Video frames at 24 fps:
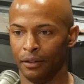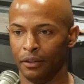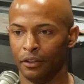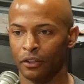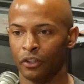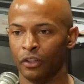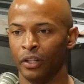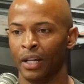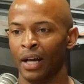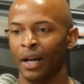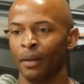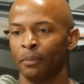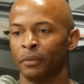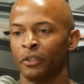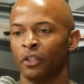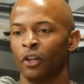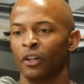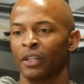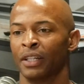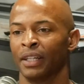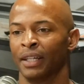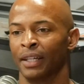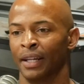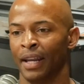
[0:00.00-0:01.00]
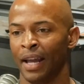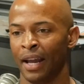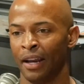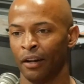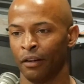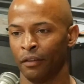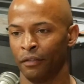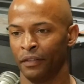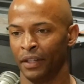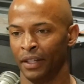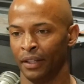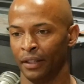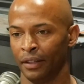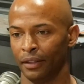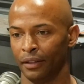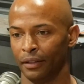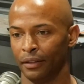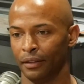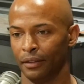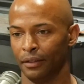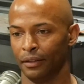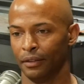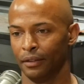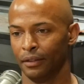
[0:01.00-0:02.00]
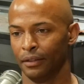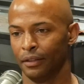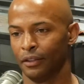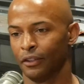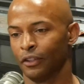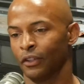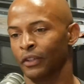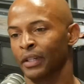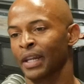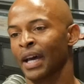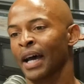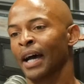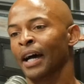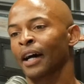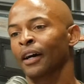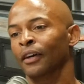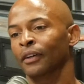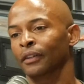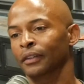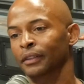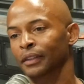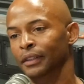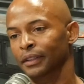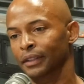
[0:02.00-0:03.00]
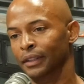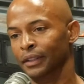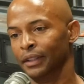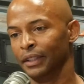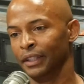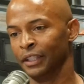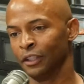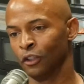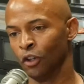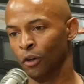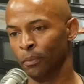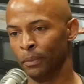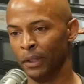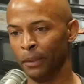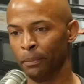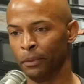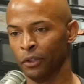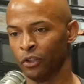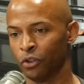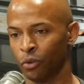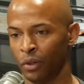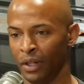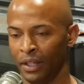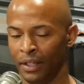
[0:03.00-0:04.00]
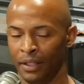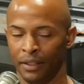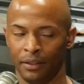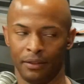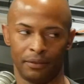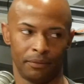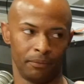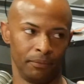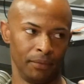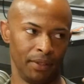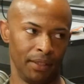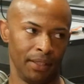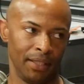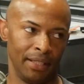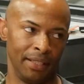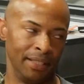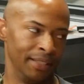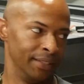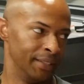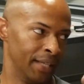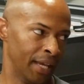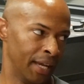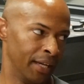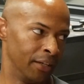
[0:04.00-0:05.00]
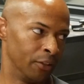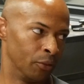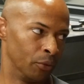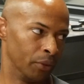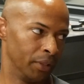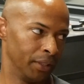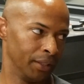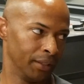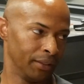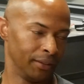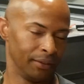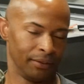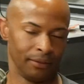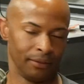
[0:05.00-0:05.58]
So now I'm starting to get aggravated. So now it's going to be portrayed as he's angry,